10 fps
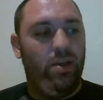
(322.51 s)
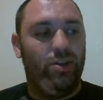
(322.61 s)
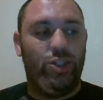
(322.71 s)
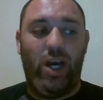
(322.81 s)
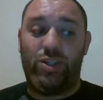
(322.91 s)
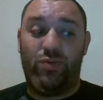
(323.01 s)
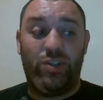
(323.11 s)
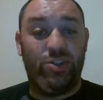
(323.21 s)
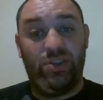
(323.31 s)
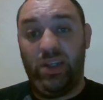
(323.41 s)
Josh
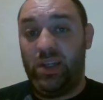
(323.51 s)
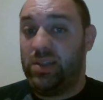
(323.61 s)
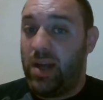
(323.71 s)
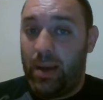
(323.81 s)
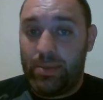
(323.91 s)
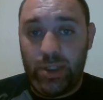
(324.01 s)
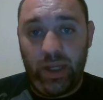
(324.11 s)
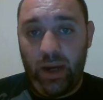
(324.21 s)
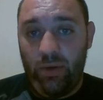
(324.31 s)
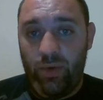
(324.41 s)
Richardson is an option to
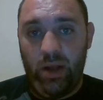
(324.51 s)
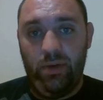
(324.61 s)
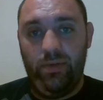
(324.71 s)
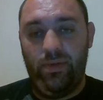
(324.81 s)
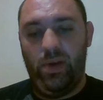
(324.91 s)
get rid of.